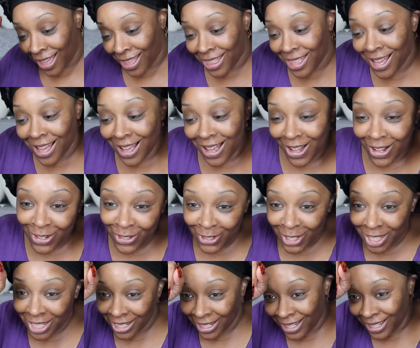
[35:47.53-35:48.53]
the O
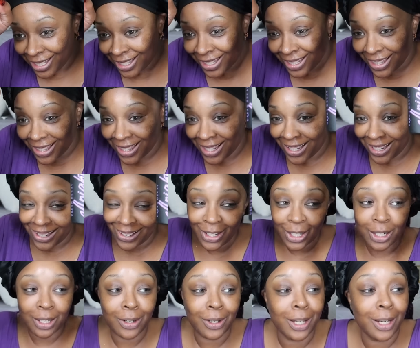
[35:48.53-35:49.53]
G, the uh,
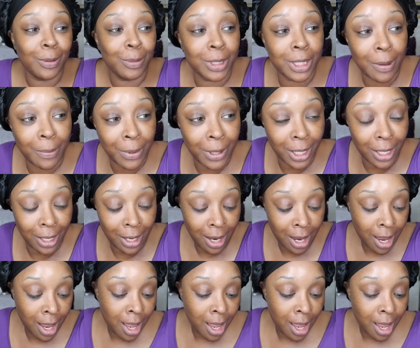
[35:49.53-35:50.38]
okay, let me stop playing.